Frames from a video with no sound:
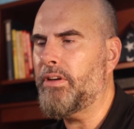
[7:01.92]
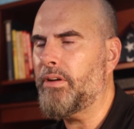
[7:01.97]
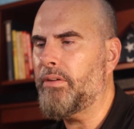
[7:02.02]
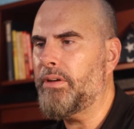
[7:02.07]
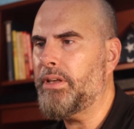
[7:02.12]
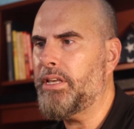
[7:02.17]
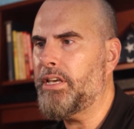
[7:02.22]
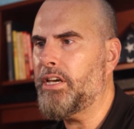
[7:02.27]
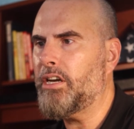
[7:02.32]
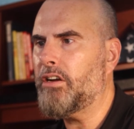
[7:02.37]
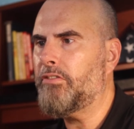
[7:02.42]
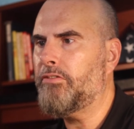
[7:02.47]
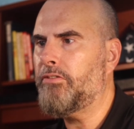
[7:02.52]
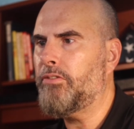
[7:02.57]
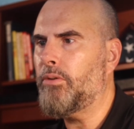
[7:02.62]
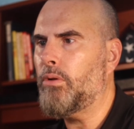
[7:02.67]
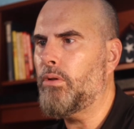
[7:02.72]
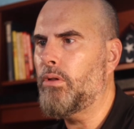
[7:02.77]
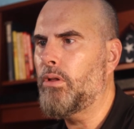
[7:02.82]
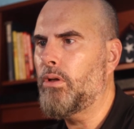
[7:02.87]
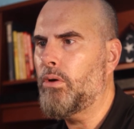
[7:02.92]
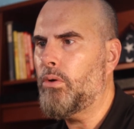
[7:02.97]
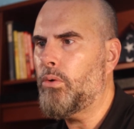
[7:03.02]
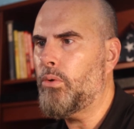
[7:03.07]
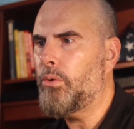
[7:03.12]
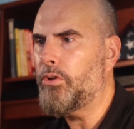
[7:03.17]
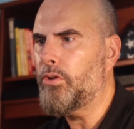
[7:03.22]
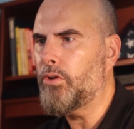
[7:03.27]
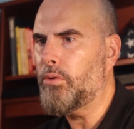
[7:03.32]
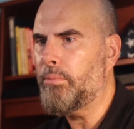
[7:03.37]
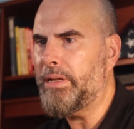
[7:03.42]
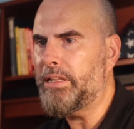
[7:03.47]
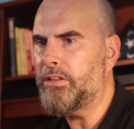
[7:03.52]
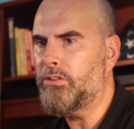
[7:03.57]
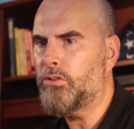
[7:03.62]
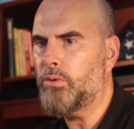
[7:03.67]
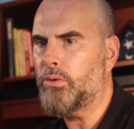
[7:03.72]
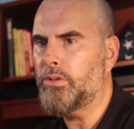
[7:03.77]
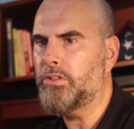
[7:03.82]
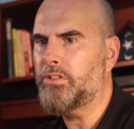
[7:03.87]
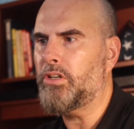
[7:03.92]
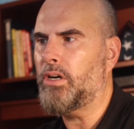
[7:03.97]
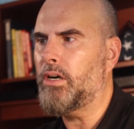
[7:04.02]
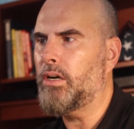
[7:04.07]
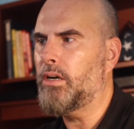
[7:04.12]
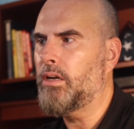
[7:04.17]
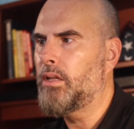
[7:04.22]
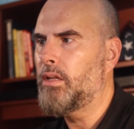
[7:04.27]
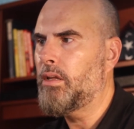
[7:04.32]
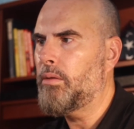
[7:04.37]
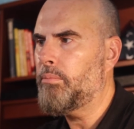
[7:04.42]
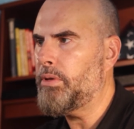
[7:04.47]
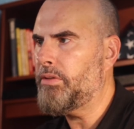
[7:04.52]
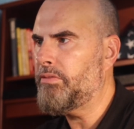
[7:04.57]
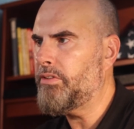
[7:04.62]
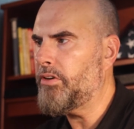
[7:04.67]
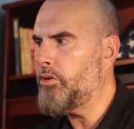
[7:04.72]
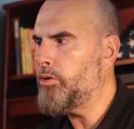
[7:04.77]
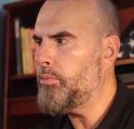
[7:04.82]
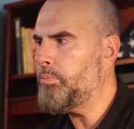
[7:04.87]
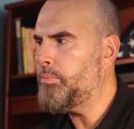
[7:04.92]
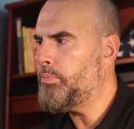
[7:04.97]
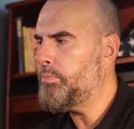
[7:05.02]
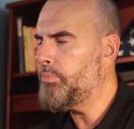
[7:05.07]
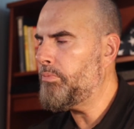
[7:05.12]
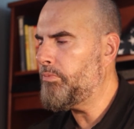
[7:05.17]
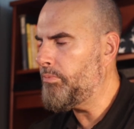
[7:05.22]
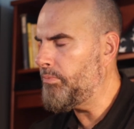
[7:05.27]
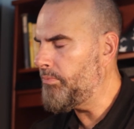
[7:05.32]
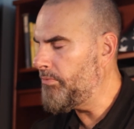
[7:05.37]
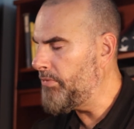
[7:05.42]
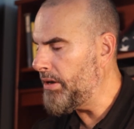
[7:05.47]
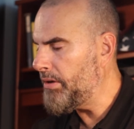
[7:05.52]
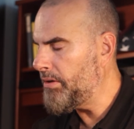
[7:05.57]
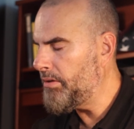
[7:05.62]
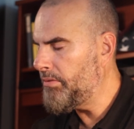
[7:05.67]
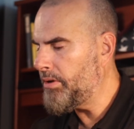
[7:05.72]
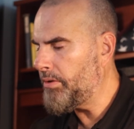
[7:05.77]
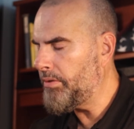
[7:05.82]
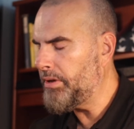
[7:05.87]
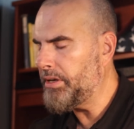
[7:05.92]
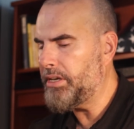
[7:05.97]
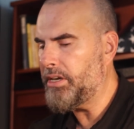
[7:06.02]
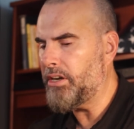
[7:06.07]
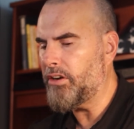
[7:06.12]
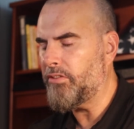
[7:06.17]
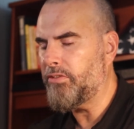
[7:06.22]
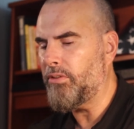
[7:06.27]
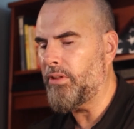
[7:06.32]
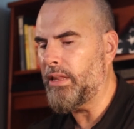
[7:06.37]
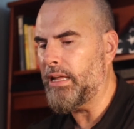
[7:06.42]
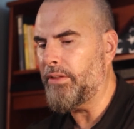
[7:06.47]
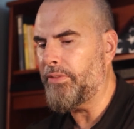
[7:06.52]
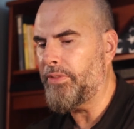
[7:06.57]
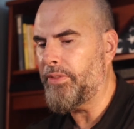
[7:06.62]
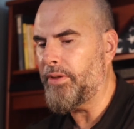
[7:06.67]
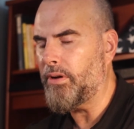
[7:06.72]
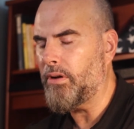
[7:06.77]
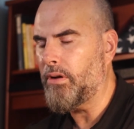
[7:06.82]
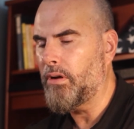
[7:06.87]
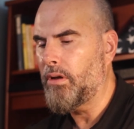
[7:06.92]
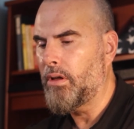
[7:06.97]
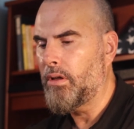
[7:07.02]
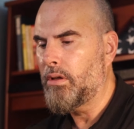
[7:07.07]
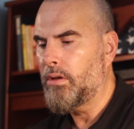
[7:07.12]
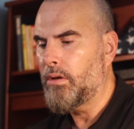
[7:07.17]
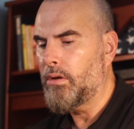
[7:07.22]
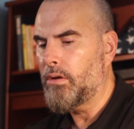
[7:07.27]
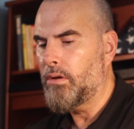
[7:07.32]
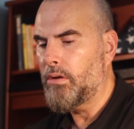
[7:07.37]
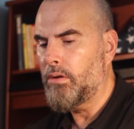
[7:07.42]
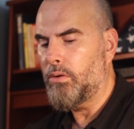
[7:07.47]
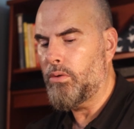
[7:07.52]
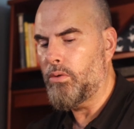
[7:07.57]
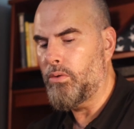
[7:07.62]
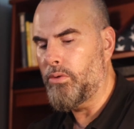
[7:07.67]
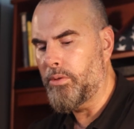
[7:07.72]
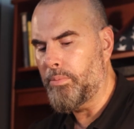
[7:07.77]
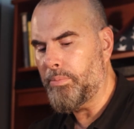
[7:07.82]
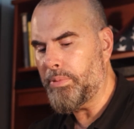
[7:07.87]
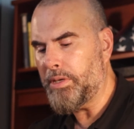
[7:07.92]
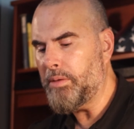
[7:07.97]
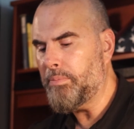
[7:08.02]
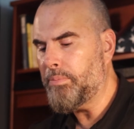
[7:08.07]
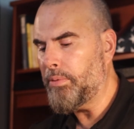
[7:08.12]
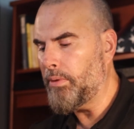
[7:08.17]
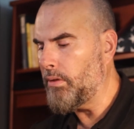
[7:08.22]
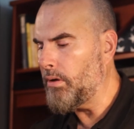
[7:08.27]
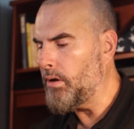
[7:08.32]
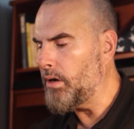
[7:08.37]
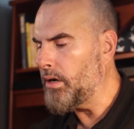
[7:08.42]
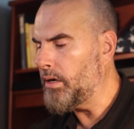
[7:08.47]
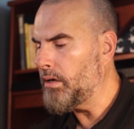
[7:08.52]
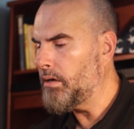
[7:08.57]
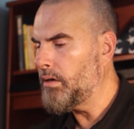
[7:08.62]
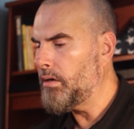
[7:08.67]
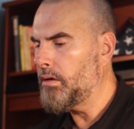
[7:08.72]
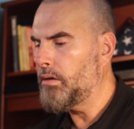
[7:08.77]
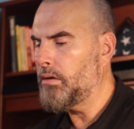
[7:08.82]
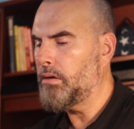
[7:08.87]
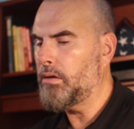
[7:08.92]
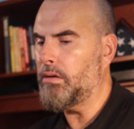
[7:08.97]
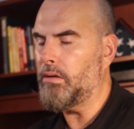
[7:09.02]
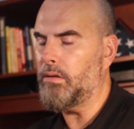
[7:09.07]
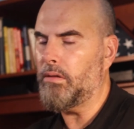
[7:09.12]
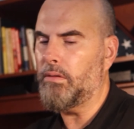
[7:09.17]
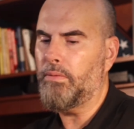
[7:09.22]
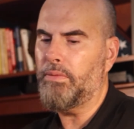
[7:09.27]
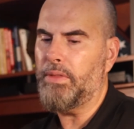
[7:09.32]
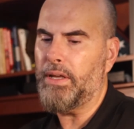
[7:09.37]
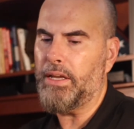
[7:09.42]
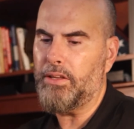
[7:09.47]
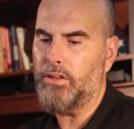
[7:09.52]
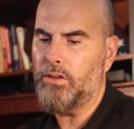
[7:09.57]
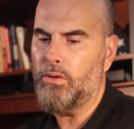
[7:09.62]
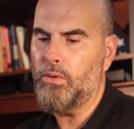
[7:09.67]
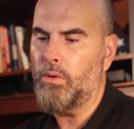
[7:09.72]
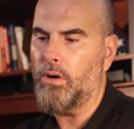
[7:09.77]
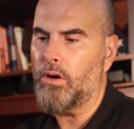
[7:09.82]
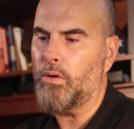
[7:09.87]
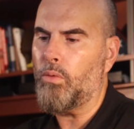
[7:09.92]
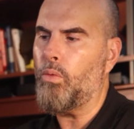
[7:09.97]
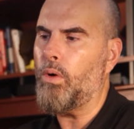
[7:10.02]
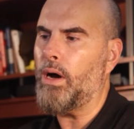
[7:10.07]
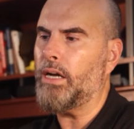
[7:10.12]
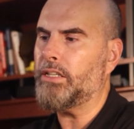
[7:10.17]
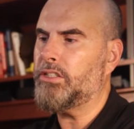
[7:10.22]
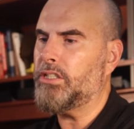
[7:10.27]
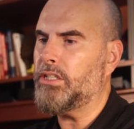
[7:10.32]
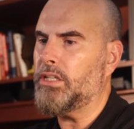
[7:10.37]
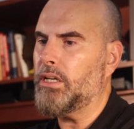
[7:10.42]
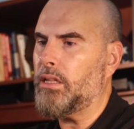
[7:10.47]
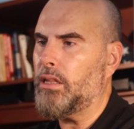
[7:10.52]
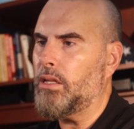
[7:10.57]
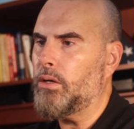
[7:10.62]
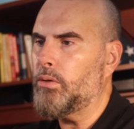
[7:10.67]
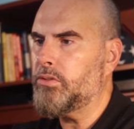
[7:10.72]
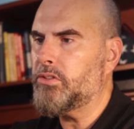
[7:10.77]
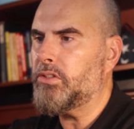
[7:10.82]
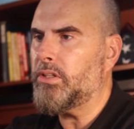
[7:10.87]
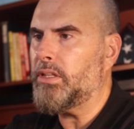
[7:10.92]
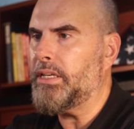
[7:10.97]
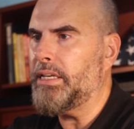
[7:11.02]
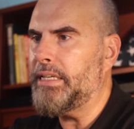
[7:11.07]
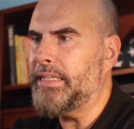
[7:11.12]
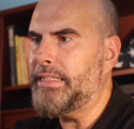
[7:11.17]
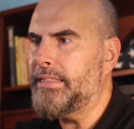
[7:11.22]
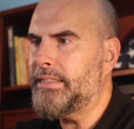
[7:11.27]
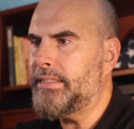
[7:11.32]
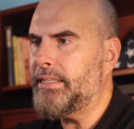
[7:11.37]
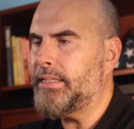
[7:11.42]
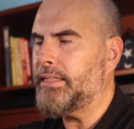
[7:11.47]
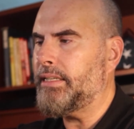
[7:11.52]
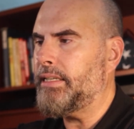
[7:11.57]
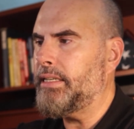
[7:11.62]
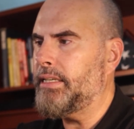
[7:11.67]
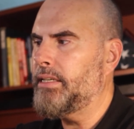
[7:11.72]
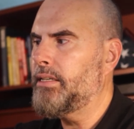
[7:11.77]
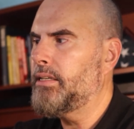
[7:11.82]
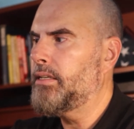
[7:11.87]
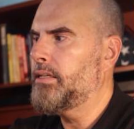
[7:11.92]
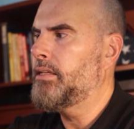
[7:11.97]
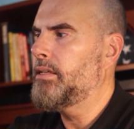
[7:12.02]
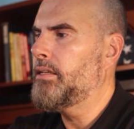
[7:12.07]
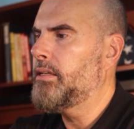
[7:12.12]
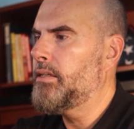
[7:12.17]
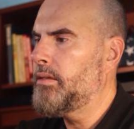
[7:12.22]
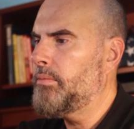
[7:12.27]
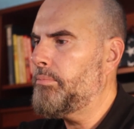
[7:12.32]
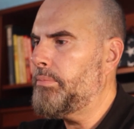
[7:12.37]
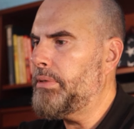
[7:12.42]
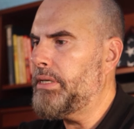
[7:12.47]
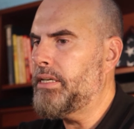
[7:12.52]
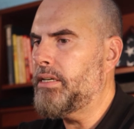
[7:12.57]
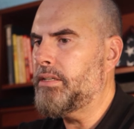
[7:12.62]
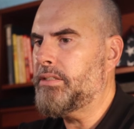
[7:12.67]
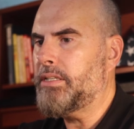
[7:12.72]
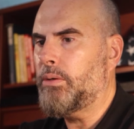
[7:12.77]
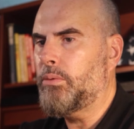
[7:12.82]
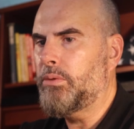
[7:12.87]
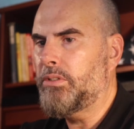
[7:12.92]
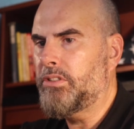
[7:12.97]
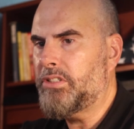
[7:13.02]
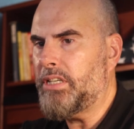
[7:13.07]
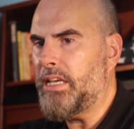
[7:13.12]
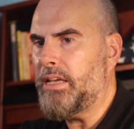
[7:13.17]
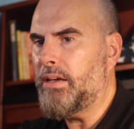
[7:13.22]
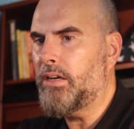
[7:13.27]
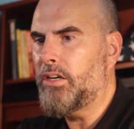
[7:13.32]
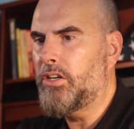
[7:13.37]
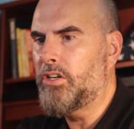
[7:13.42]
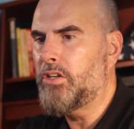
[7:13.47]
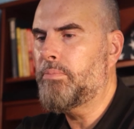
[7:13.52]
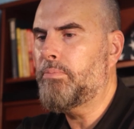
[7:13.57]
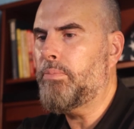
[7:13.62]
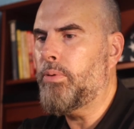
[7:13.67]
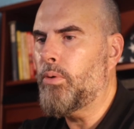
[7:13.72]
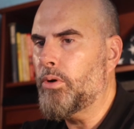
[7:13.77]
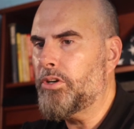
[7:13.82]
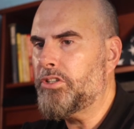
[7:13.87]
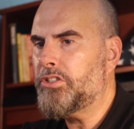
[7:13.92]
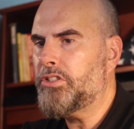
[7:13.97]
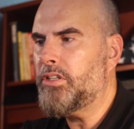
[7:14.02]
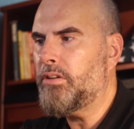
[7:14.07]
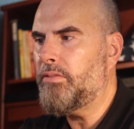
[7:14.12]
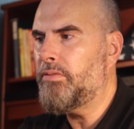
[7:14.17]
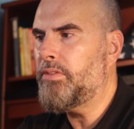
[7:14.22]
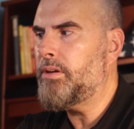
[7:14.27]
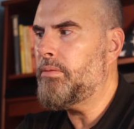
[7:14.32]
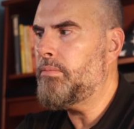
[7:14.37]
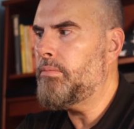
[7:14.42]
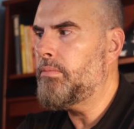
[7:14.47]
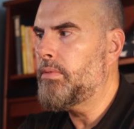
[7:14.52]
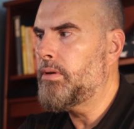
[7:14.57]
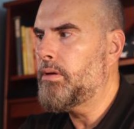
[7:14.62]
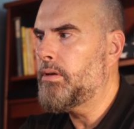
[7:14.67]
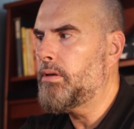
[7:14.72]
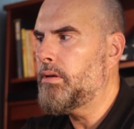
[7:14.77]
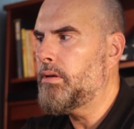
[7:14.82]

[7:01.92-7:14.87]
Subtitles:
very careful who your mentors are. Be very, very, very careful out there who the people are that you are watching closely and intently. Because I would say a good portion of them